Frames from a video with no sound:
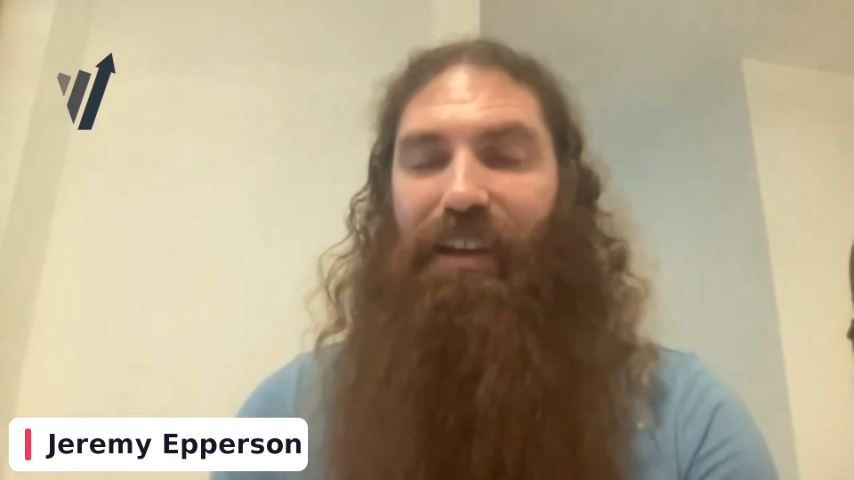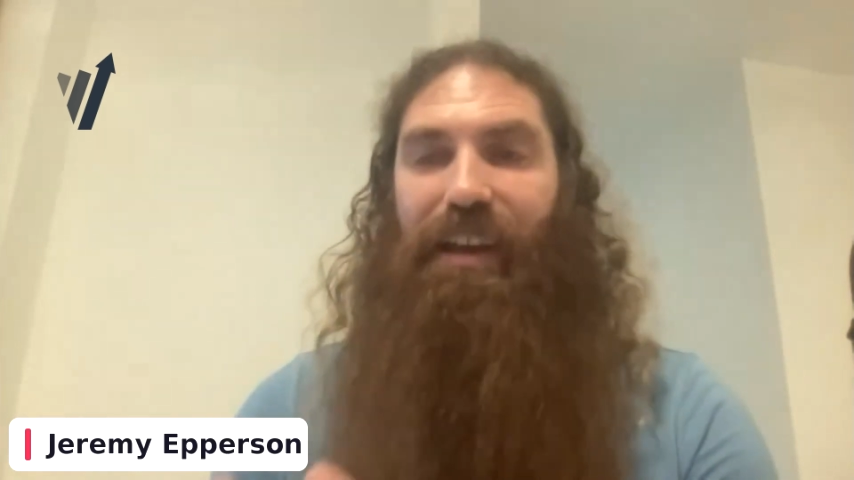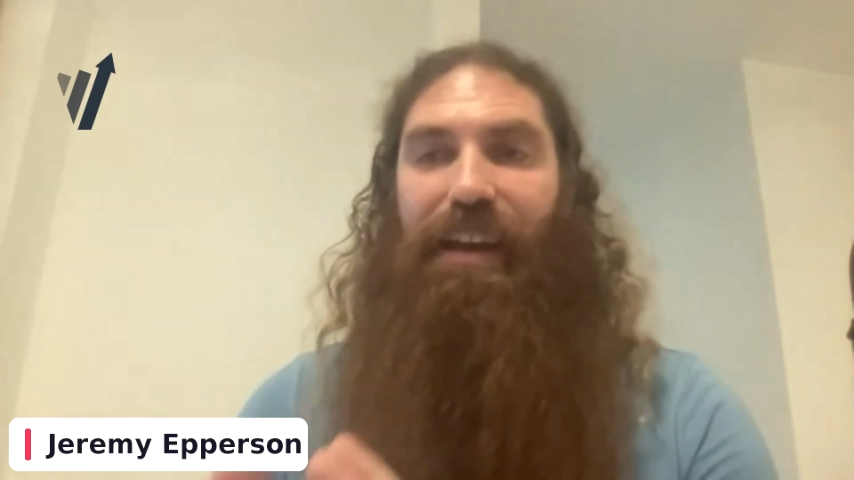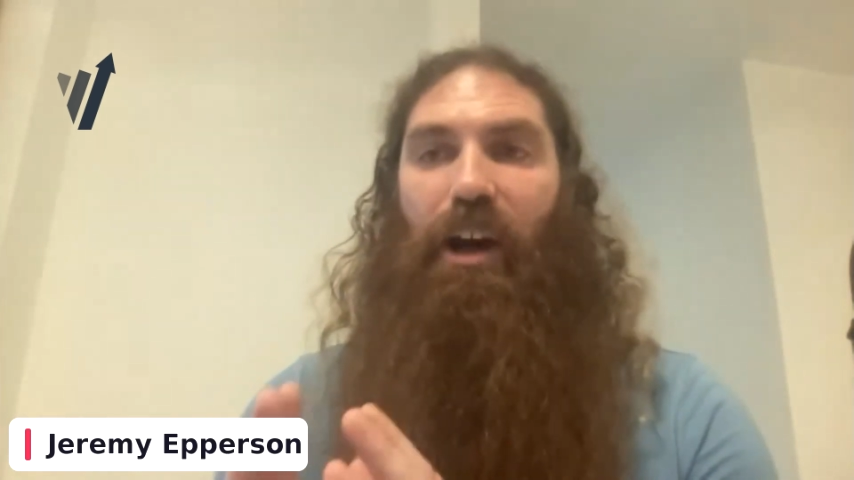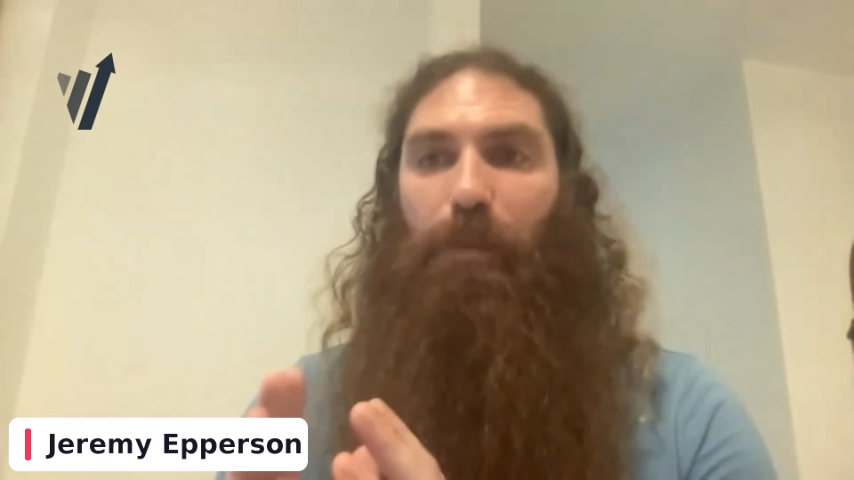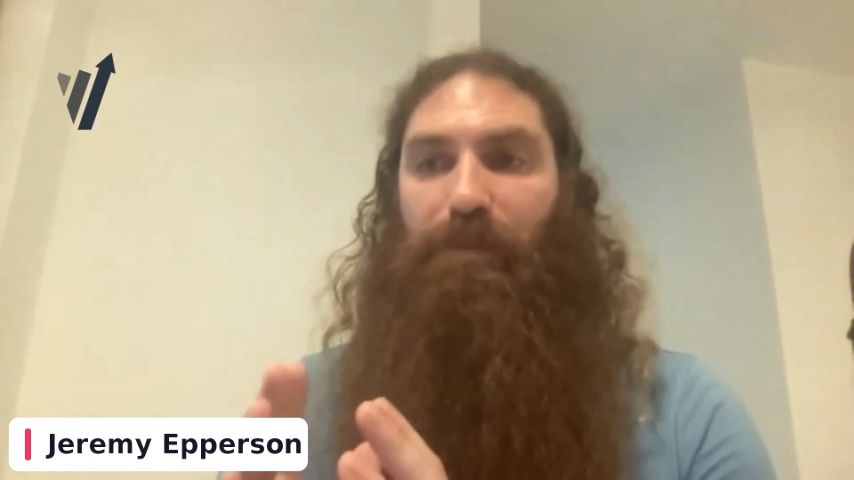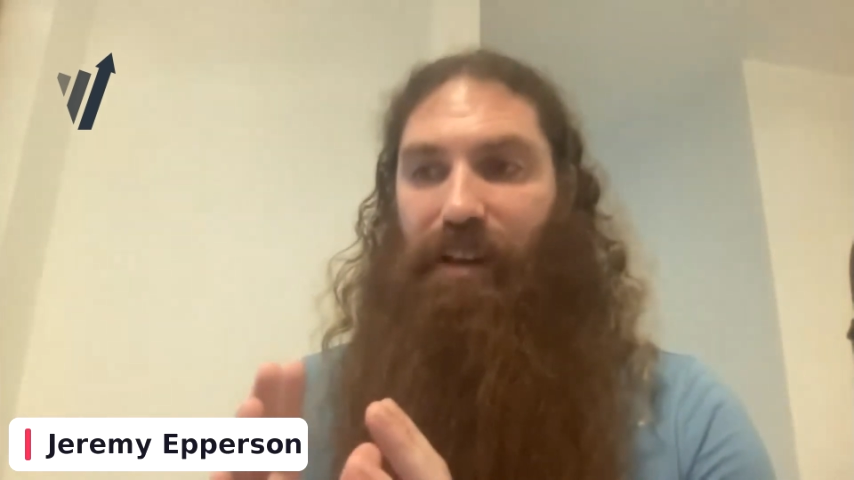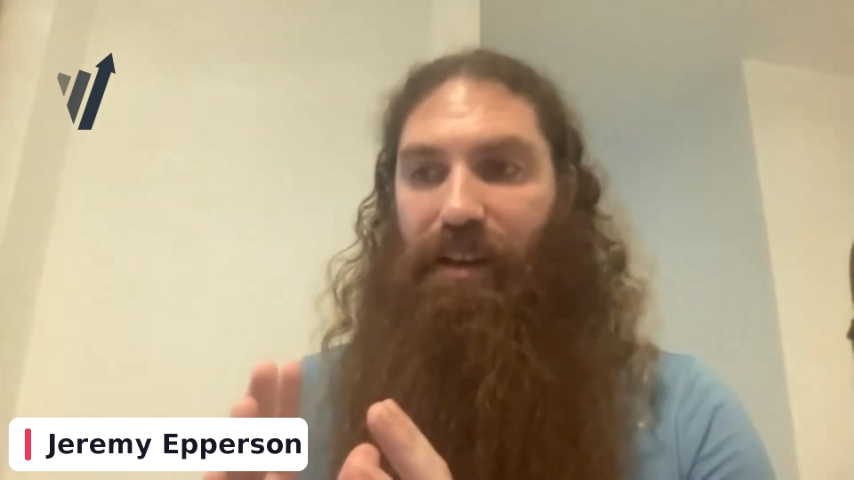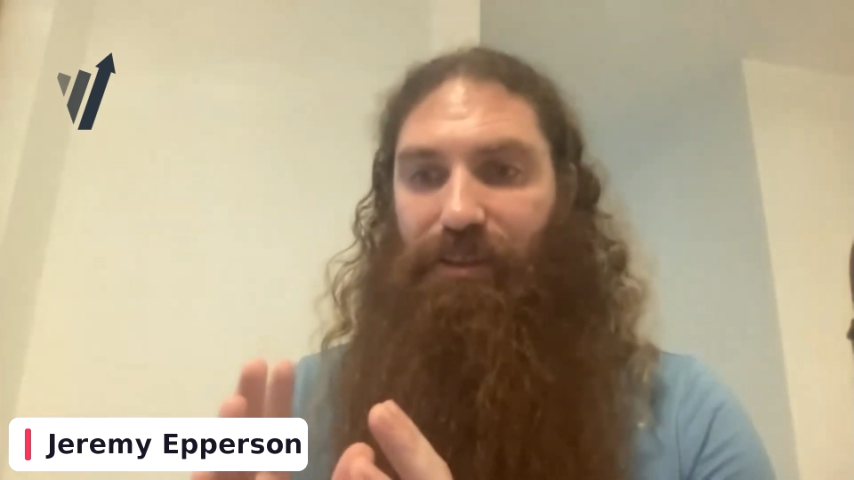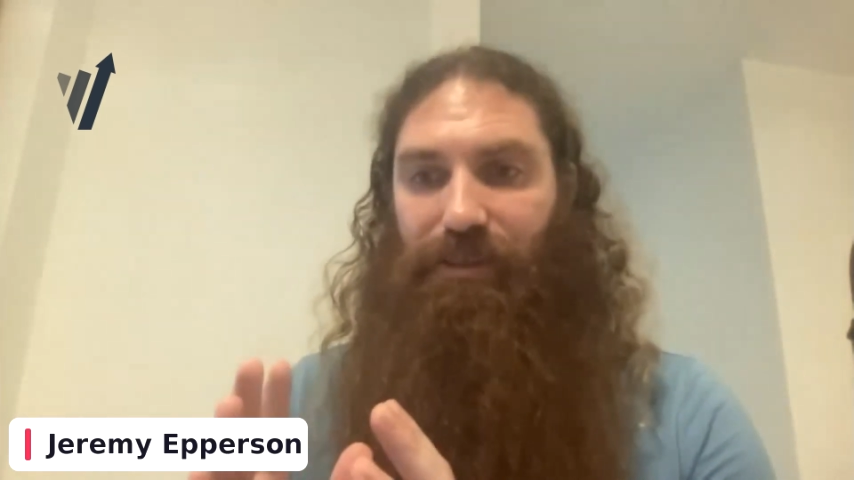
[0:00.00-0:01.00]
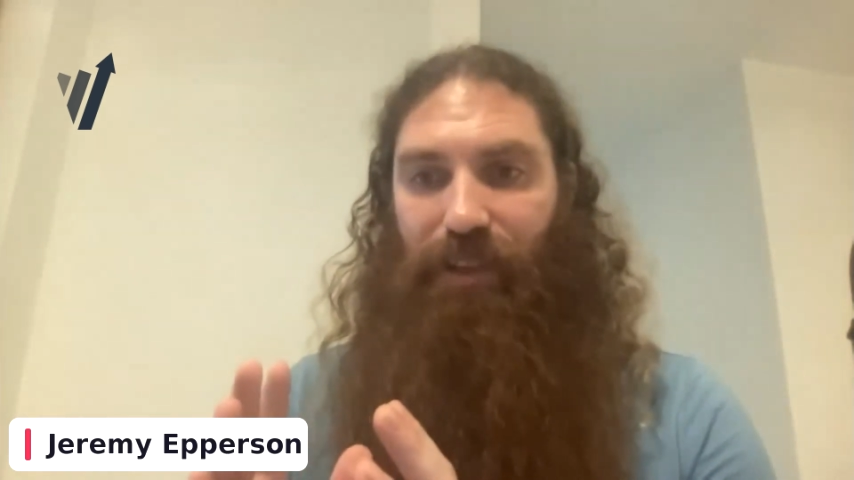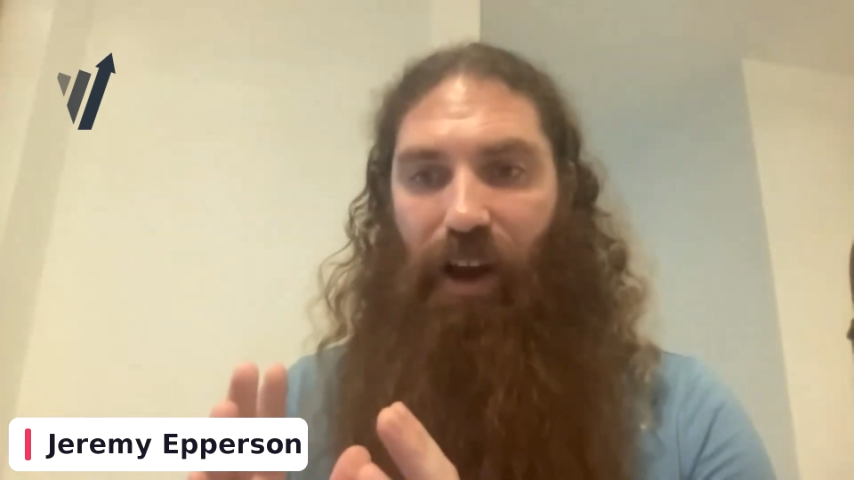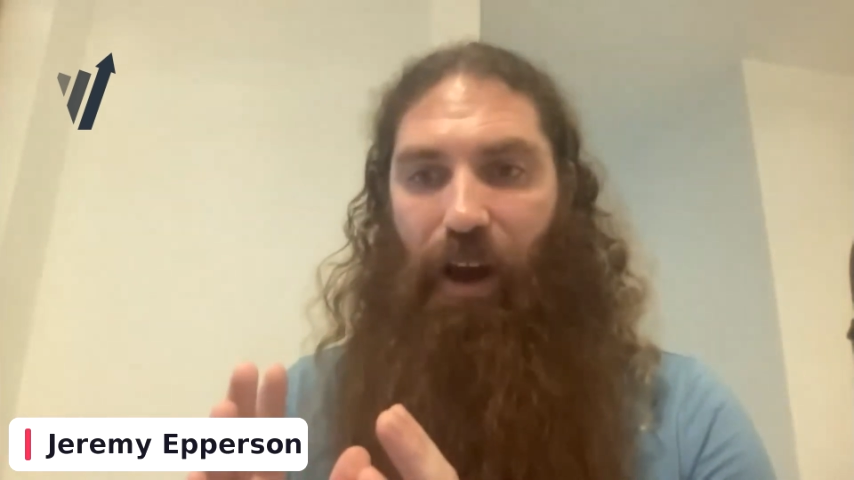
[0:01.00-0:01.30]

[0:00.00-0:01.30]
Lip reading: It helps us